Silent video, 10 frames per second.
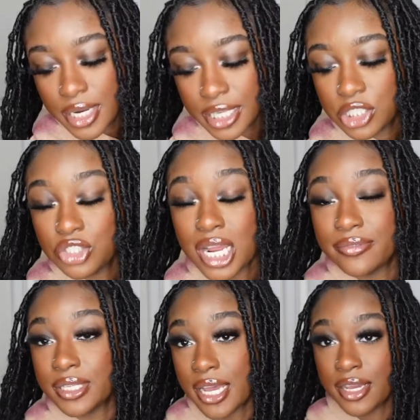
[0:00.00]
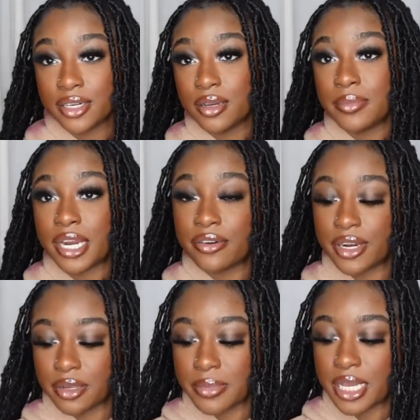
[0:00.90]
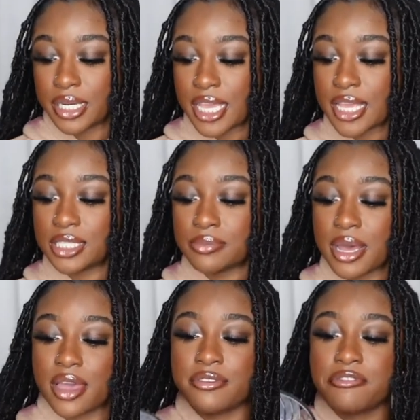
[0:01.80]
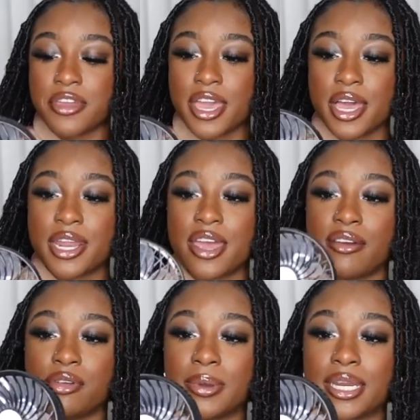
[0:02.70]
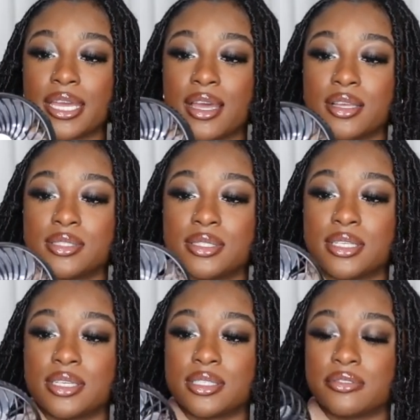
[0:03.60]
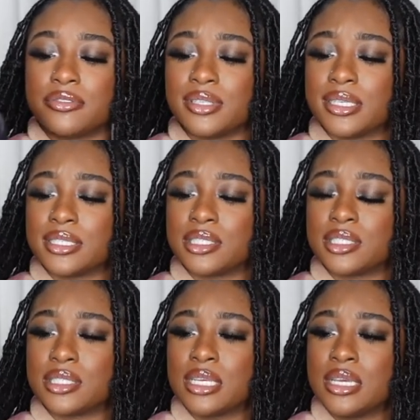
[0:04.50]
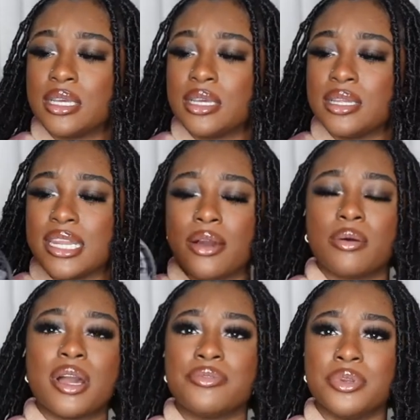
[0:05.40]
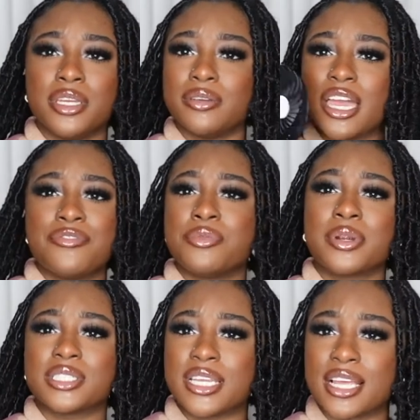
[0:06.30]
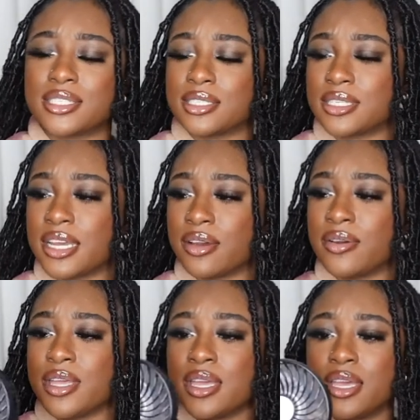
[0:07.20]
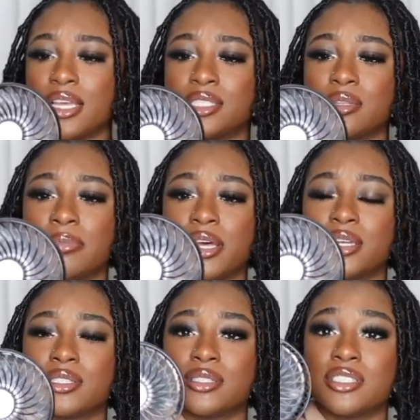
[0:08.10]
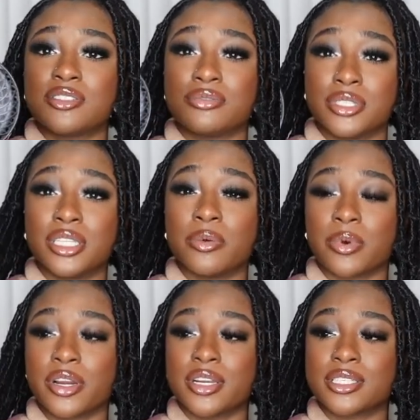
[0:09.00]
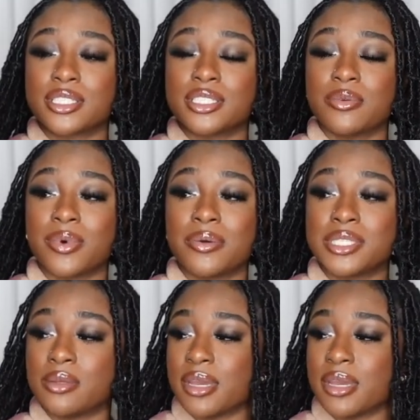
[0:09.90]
The next travel item that I recommend is my fan. Everybody has this. I feel like it's now every person has this now. It's the best. This really works. When I went to